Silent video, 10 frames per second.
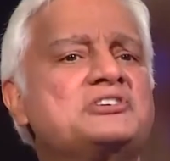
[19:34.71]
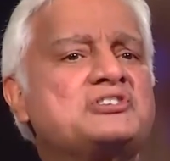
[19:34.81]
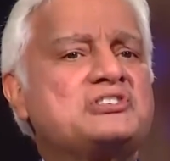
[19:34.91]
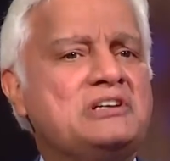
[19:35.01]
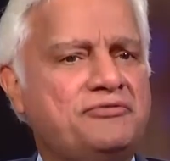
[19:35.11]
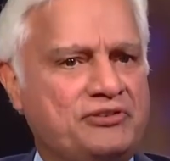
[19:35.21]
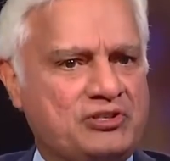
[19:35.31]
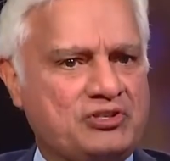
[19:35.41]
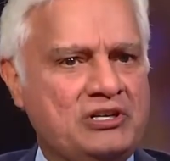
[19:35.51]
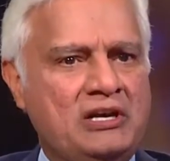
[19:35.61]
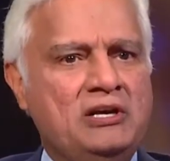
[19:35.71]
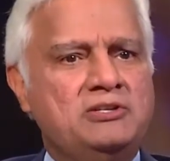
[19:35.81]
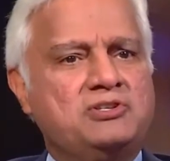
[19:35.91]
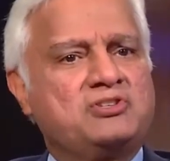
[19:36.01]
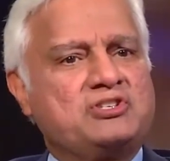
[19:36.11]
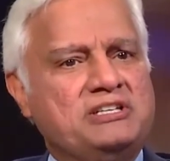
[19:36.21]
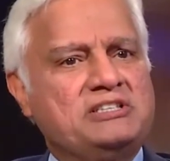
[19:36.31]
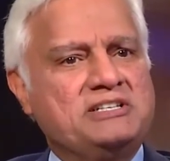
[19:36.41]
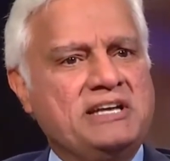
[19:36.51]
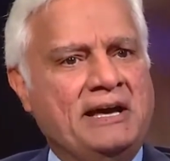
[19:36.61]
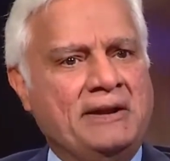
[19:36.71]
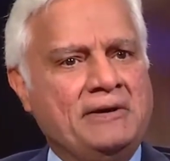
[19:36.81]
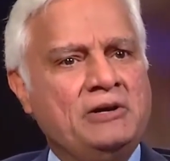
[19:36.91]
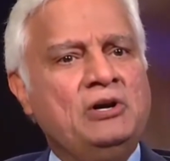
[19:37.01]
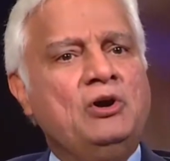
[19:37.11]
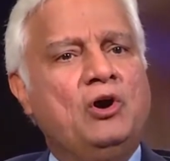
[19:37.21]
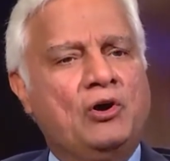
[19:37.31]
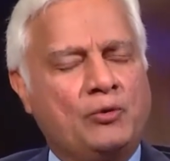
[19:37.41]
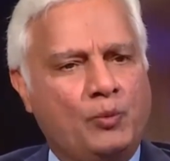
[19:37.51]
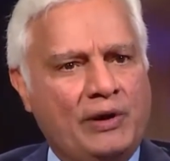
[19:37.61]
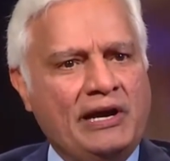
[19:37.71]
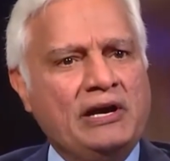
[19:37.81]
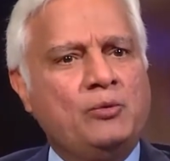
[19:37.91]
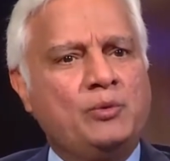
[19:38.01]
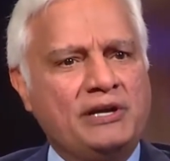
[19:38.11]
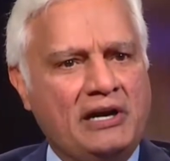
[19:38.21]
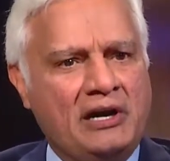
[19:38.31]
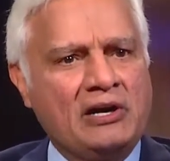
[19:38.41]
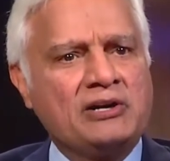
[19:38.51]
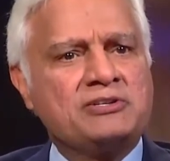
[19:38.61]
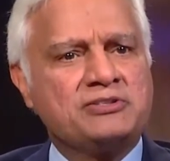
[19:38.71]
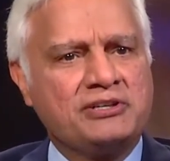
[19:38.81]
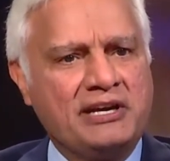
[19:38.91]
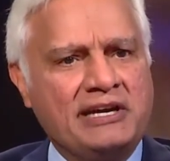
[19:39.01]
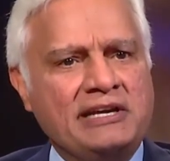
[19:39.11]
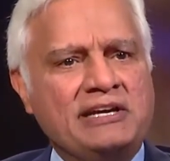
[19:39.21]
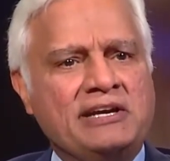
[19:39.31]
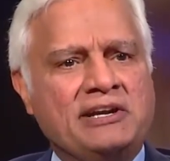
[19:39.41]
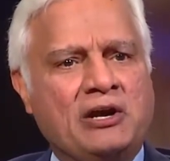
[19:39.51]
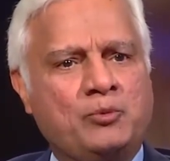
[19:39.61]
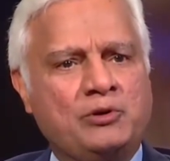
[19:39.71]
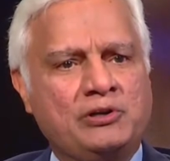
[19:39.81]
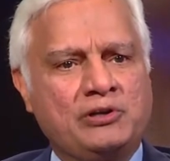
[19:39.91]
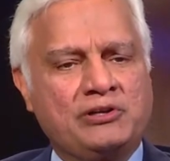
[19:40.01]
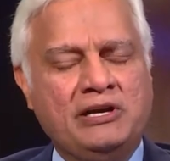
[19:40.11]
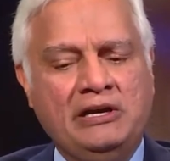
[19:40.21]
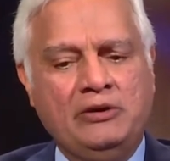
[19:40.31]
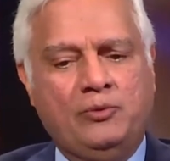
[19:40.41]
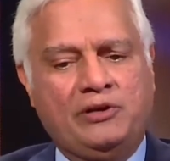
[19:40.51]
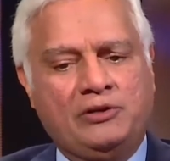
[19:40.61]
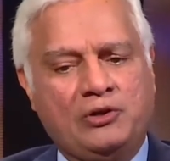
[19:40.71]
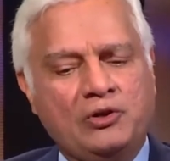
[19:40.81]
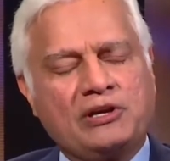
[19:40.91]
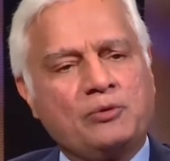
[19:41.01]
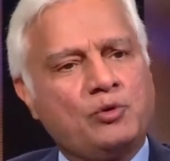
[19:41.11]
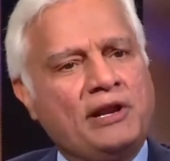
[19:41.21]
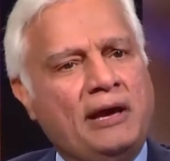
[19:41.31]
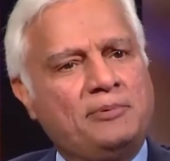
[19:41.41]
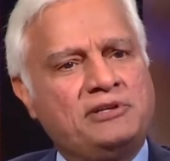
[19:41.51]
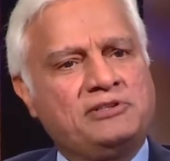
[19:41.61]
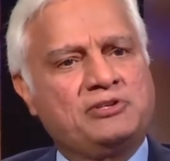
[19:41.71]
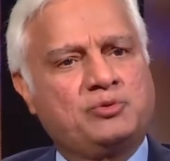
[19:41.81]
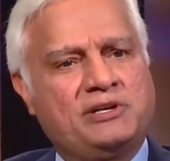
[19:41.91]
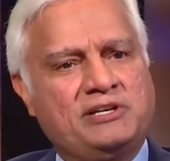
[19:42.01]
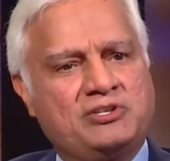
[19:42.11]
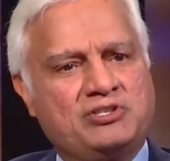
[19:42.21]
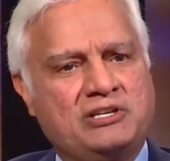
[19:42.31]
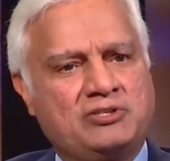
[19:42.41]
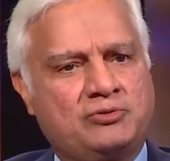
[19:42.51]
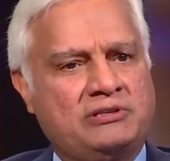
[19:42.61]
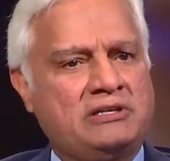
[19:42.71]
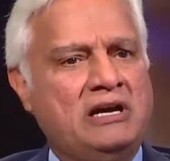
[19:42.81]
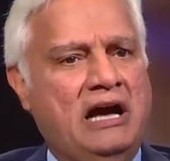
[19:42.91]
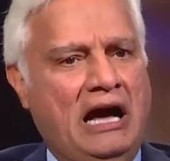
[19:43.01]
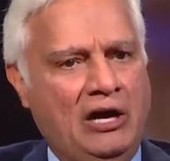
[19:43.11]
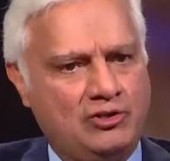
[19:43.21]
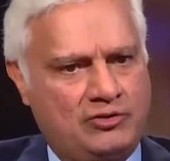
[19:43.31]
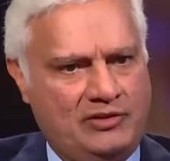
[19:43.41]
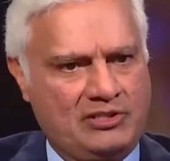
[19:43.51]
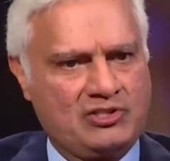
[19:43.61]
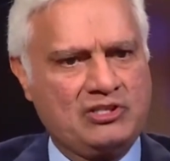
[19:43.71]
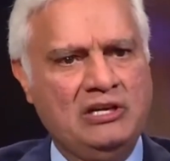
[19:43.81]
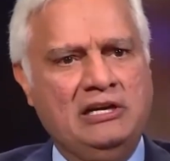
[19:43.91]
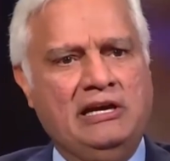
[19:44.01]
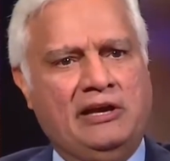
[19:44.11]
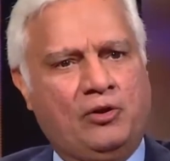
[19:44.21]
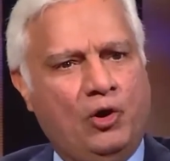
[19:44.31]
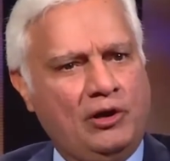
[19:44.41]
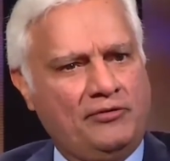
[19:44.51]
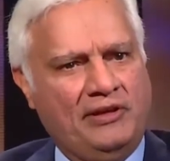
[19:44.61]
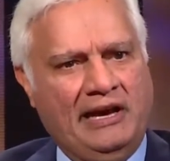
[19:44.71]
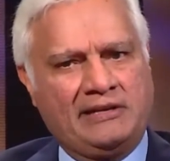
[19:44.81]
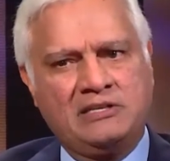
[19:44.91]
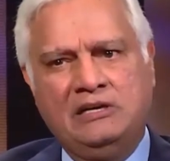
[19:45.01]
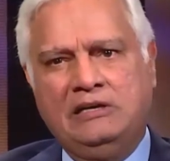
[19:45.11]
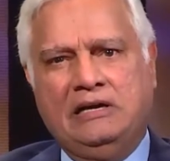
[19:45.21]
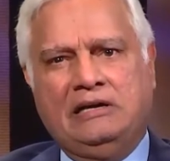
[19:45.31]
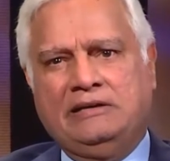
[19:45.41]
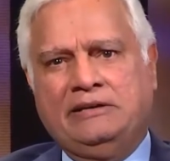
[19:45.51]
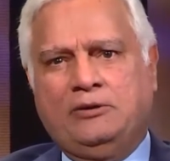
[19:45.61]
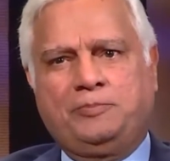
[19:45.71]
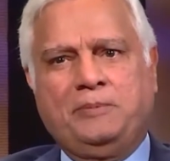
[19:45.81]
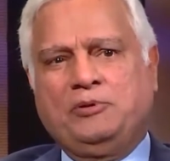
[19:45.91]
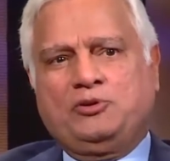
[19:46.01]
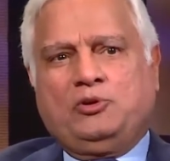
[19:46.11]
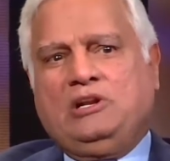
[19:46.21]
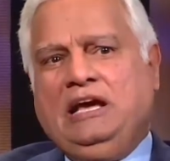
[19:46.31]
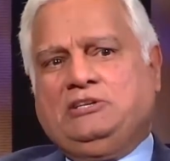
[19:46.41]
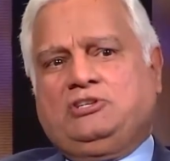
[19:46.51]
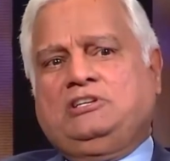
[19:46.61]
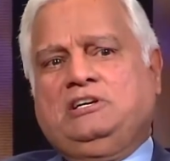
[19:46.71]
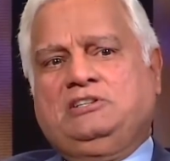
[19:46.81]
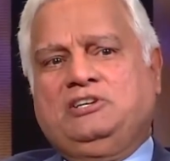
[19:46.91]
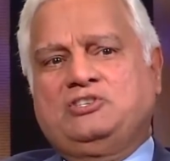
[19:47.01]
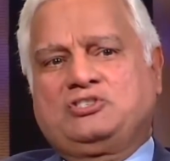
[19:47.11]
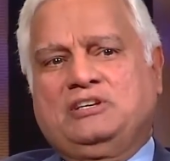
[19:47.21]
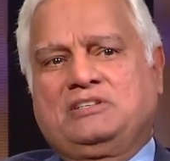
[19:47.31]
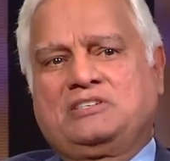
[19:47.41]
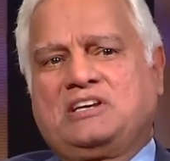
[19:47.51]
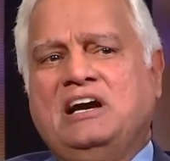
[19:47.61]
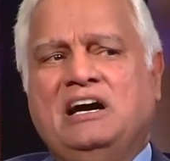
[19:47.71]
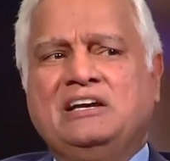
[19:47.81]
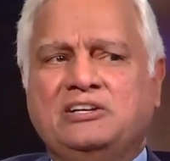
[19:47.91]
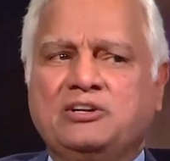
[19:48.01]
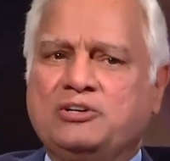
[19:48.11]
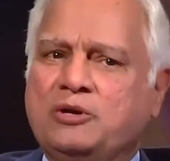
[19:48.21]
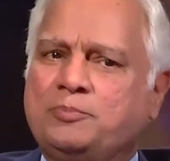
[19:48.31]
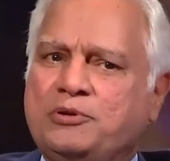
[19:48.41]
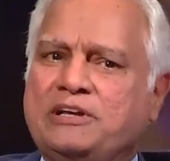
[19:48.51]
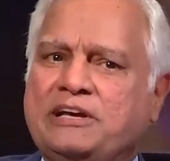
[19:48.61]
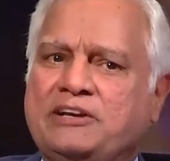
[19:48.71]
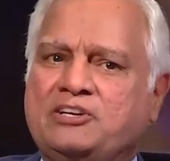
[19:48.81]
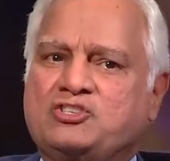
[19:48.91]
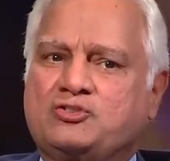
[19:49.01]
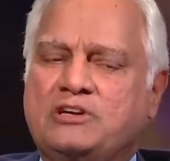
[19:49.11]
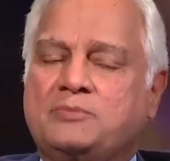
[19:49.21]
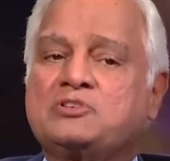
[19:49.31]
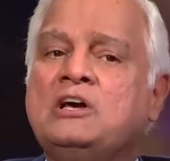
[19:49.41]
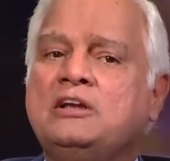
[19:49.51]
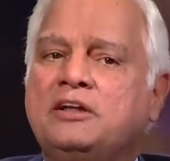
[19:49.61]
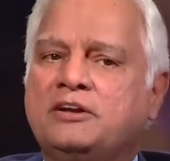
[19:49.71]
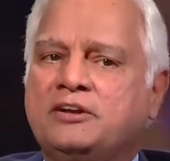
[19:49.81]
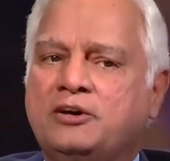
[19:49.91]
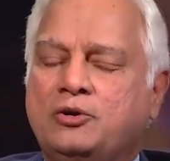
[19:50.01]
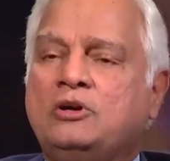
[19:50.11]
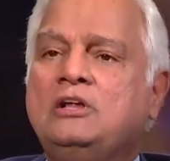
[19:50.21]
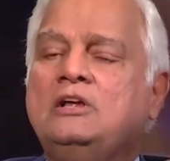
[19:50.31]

the surface to see the data on where we are today in our world? When you look at what happened in the 20th century, Auschwitz, and all of that, people don't like to hear these things. They say, you're pulling at extremes. No.